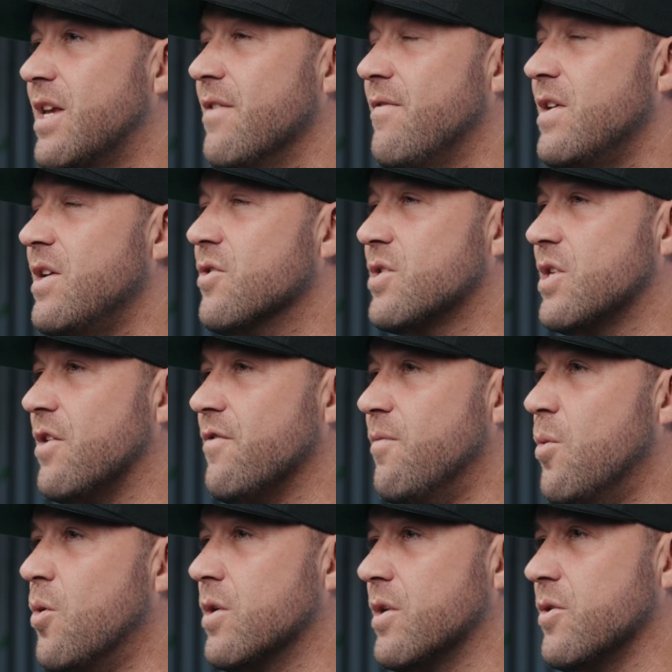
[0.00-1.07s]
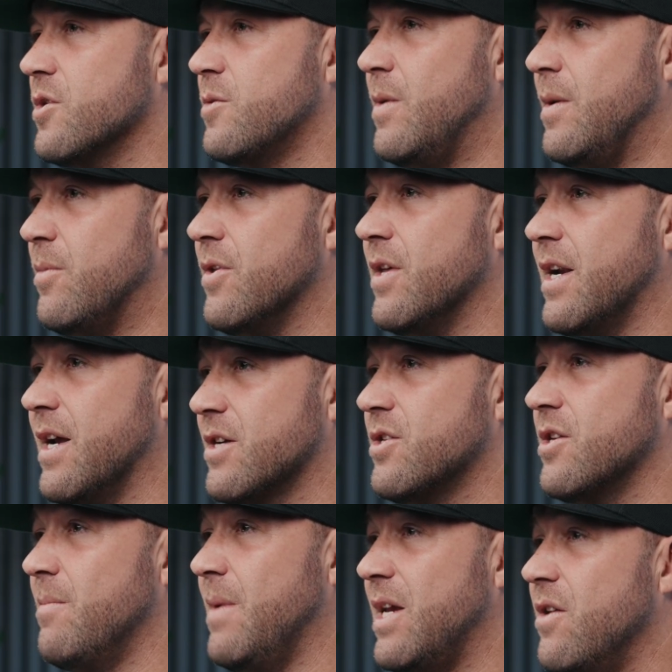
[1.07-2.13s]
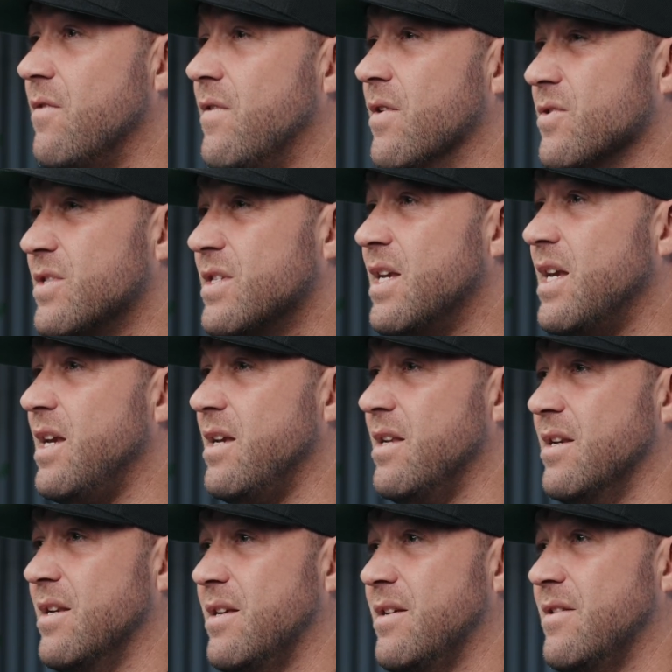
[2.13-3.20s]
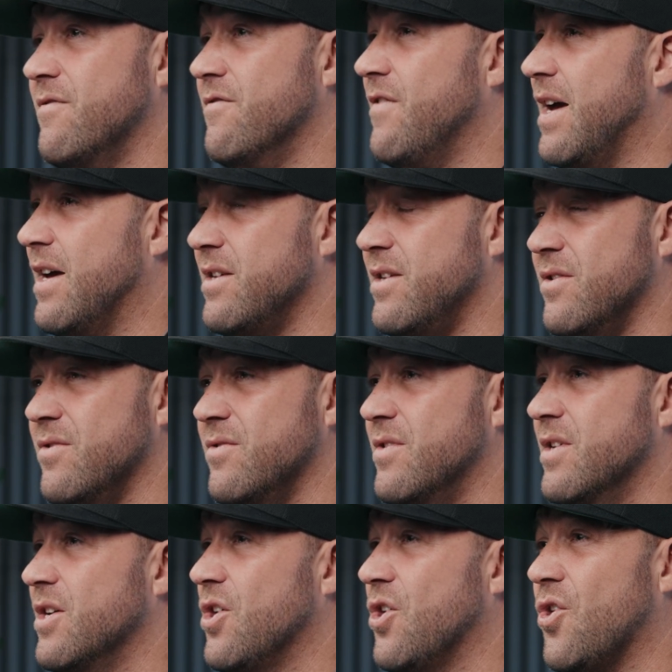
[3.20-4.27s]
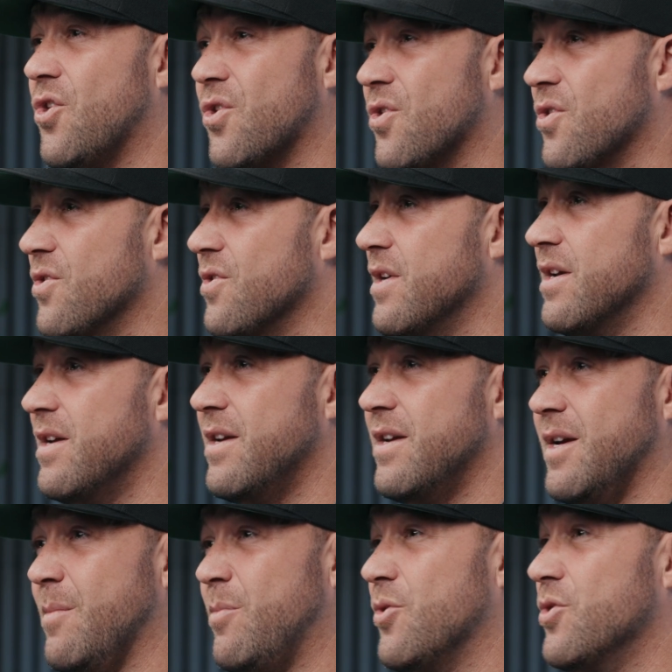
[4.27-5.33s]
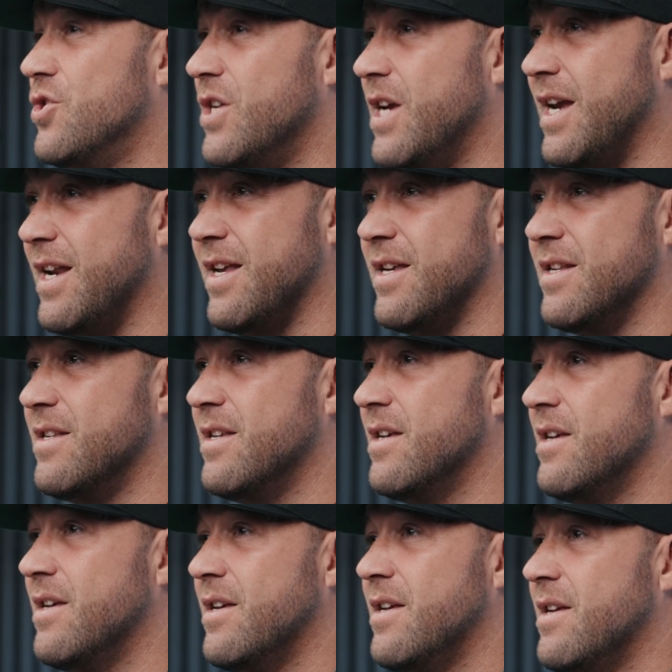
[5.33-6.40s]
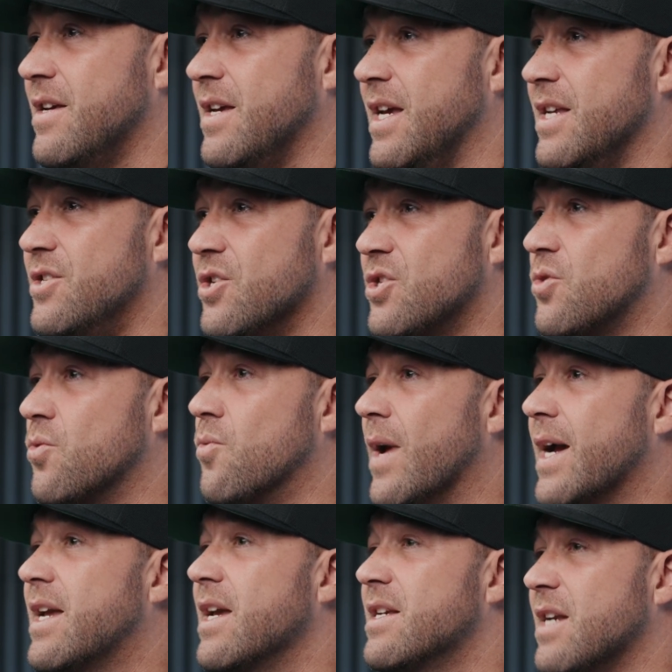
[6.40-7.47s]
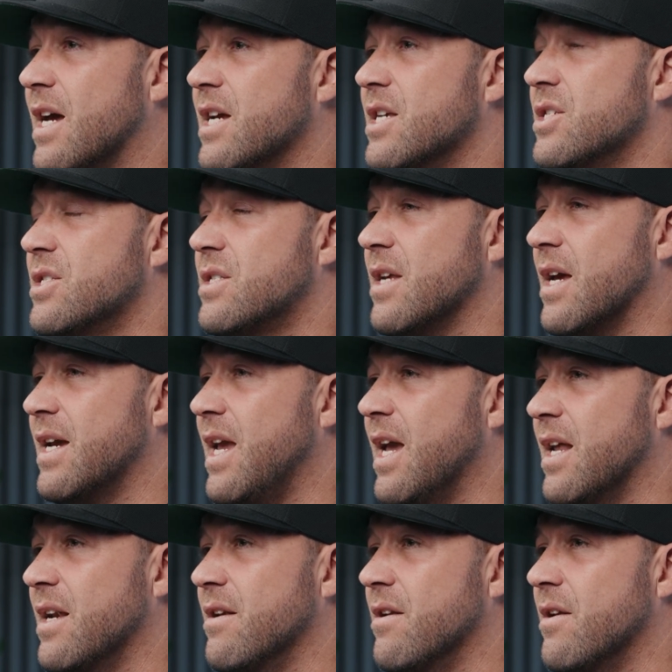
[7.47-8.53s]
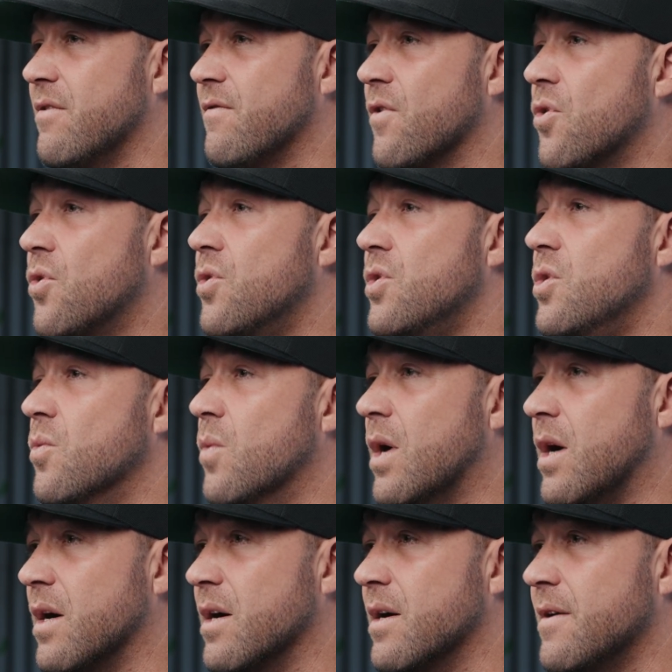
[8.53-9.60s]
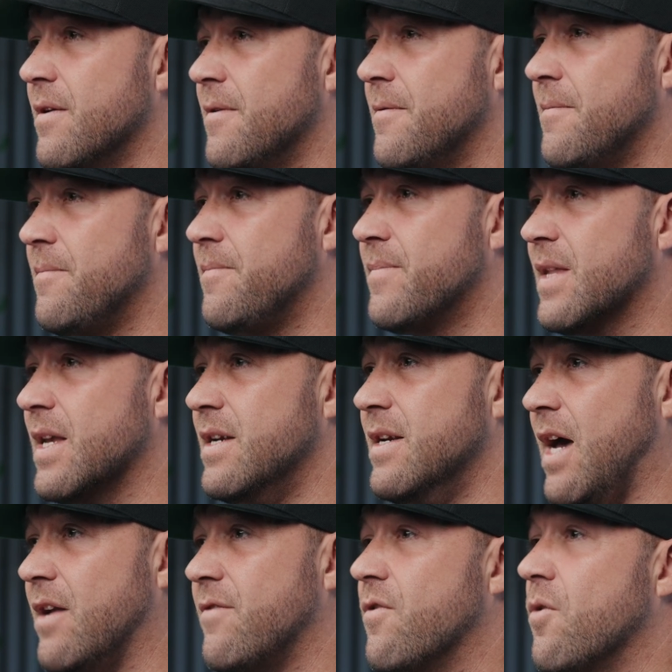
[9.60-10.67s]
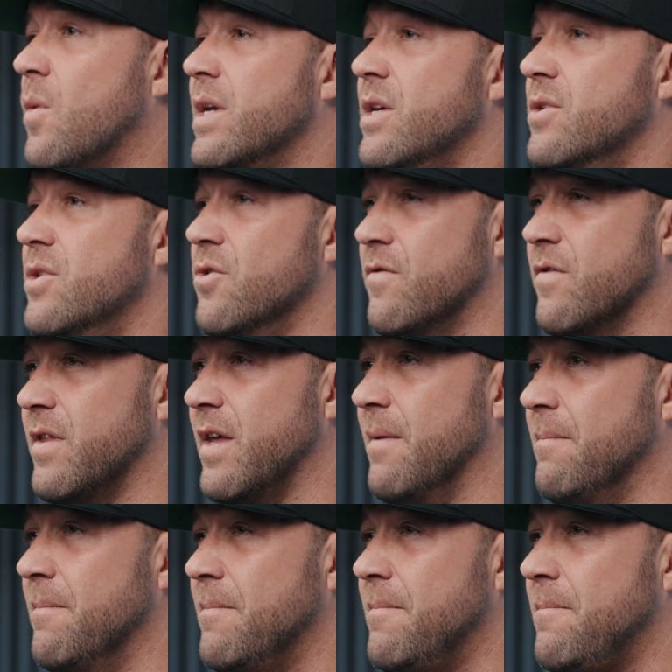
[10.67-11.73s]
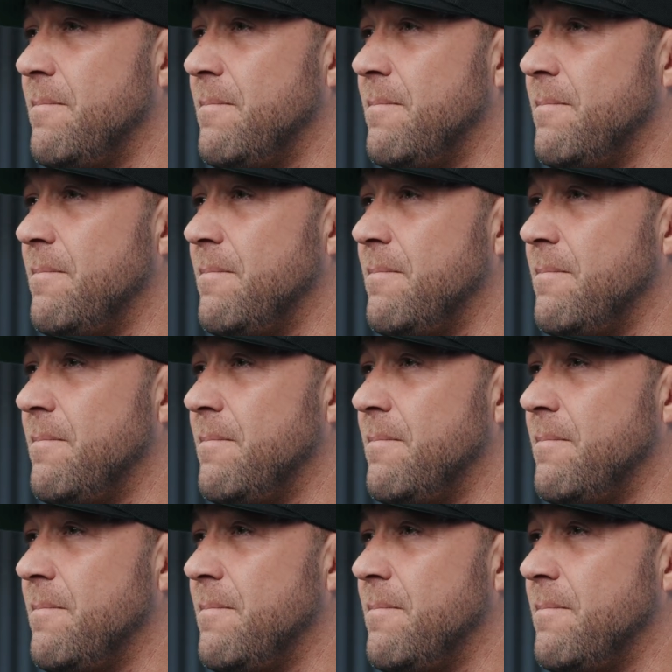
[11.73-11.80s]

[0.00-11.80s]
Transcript: giving yourself more to those people that actually make you feel seen, valued, heard, appreciated, and just recognized again for who you are, not for what you do for them.